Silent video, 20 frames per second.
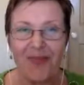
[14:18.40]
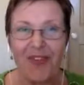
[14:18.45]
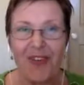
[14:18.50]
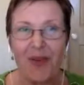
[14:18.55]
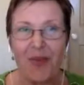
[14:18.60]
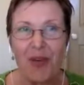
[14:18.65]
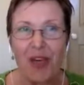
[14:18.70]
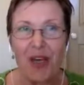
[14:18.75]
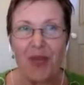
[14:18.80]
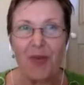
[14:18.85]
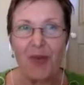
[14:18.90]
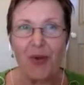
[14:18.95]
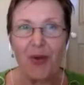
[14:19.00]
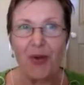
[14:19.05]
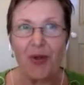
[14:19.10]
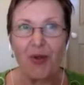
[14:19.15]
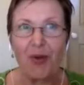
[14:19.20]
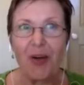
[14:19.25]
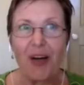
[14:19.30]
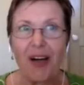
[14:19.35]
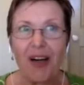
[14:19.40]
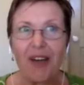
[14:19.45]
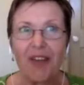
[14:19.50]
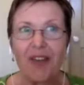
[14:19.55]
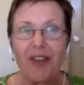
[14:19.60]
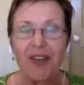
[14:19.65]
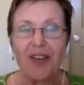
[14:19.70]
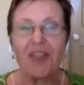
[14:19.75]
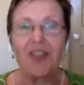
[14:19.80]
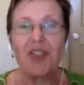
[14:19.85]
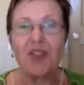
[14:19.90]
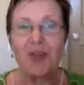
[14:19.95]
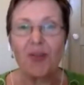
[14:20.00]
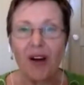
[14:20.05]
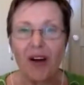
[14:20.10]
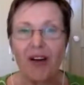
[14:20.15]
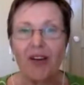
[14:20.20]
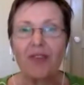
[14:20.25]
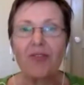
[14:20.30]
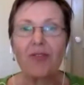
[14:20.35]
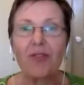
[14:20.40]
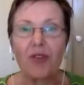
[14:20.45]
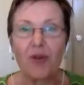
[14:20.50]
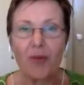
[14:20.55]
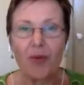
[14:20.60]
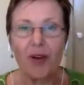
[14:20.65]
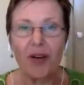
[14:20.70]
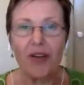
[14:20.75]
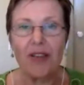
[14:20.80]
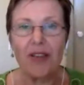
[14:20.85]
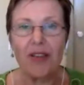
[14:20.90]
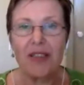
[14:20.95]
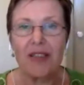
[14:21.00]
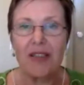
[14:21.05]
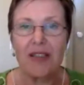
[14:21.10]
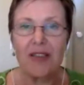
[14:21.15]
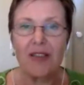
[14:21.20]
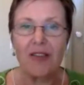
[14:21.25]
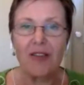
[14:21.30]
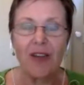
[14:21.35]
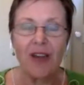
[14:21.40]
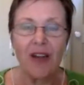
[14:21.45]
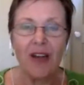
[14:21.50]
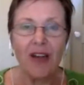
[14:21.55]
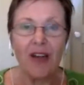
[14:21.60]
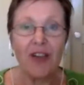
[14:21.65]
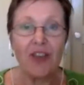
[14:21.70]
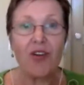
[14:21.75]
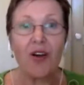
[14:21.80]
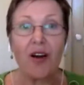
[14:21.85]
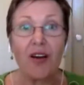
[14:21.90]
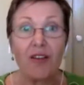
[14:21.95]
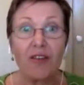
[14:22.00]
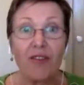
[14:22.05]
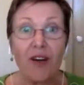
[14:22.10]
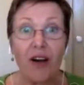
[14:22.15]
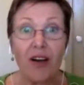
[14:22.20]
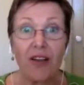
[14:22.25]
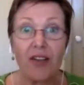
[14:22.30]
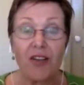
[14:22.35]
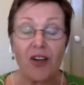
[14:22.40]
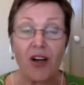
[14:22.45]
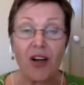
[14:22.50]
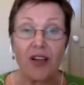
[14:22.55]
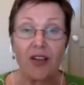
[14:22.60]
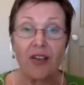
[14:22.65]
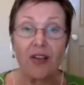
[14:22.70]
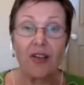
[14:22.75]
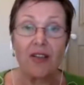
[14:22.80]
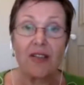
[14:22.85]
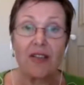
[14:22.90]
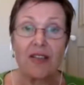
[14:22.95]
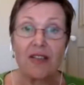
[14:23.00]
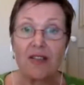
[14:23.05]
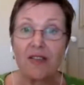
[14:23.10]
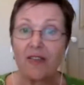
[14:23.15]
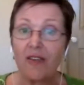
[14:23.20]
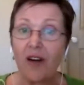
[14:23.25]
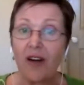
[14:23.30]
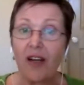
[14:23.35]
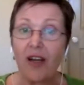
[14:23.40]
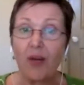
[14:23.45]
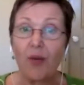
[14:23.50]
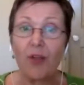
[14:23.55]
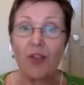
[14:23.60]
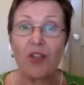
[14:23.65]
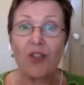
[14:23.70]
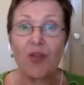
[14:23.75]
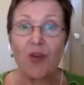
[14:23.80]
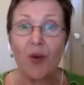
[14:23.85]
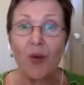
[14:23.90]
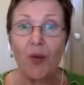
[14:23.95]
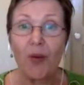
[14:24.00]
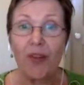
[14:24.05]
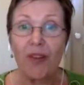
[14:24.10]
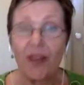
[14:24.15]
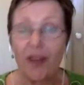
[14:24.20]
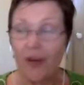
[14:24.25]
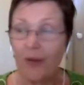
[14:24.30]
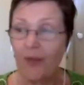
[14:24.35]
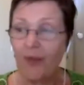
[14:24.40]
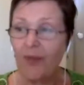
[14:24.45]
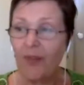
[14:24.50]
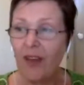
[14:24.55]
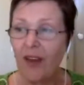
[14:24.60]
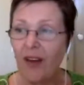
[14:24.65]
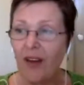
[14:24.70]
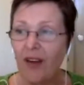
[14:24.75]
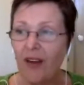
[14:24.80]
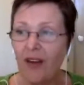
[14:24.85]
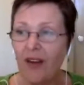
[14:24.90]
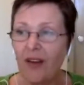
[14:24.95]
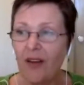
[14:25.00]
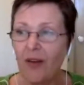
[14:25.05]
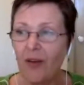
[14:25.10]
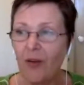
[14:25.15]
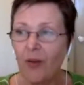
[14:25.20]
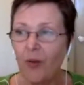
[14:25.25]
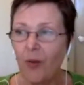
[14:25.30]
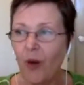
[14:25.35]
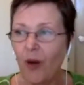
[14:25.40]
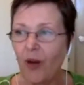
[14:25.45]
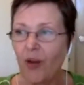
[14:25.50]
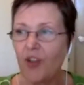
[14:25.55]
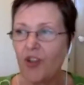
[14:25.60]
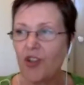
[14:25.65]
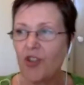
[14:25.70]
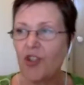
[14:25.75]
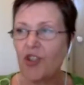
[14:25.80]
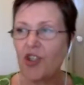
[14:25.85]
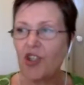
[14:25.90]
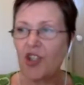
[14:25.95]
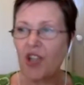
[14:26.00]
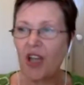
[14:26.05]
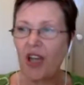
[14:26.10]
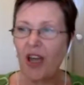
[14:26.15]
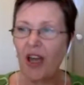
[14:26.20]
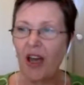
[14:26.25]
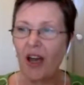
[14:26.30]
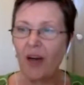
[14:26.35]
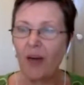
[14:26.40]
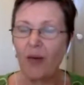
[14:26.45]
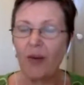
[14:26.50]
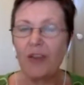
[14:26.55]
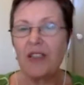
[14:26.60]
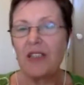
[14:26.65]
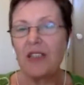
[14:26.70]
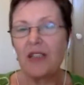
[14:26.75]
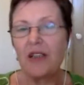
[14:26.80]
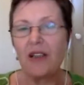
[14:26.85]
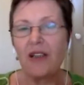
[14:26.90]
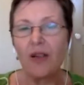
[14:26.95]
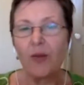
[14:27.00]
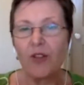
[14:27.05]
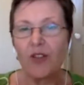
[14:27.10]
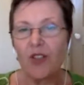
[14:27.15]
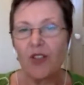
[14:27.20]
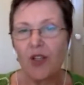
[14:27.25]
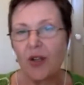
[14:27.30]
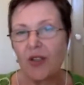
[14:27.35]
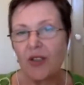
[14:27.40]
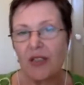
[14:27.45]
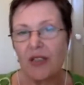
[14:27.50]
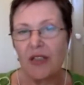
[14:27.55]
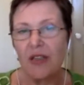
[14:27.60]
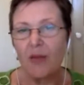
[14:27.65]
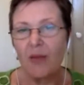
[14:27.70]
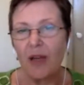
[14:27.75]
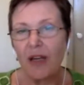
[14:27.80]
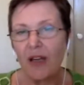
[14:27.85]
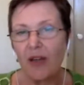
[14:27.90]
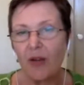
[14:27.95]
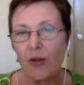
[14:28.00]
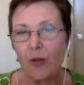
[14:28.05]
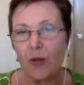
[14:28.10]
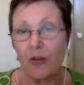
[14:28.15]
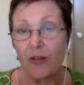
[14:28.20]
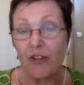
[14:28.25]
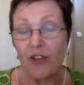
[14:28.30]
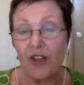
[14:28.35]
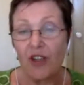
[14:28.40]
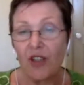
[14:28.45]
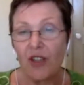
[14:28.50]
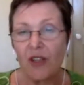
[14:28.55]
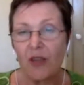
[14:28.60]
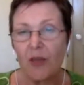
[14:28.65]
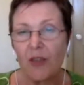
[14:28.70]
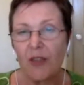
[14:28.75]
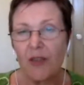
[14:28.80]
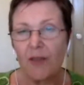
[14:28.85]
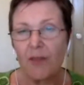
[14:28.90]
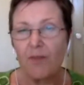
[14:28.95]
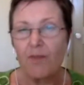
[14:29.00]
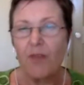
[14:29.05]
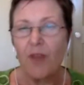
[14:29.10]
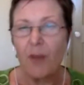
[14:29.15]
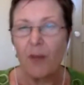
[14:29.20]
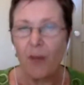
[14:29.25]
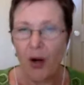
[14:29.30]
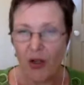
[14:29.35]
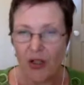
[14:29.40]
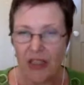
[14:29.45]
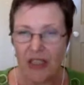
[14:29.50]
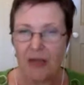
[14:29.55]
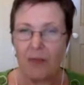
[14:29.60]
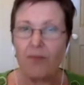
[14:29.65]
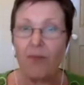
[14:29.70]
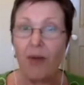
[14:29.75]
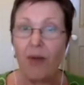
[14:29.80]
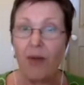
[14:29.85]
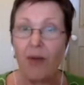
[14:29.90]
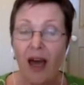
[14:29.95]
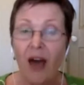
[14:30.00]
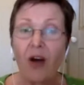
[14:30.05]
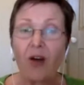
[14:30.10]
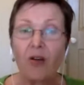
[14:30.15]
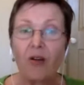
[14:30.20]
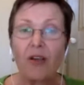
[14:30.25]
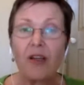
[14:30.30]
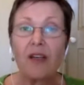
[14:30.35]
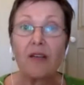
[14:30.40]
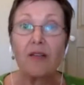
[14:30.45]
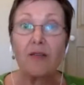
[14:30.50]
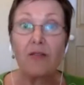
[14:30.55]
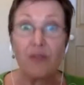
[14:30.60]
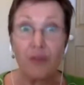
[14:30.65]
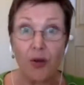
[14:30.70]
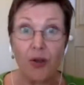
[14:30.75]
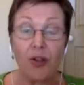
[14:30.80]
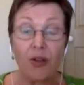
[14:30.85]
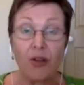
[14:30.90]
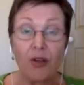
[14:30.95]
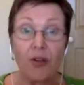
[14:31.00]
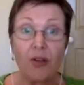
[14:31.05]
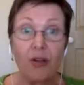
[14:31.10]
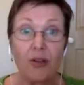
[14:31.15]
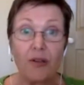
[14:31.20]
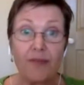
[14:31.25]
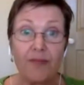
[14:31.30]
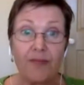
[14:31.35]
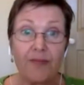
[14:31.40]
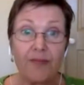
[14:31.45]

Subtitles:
for people who are, still going through the process of trying to find a diagnosis and find out what's wrong with them? What could you share with dealing with doctors in the medical profession that was the most empowering for you?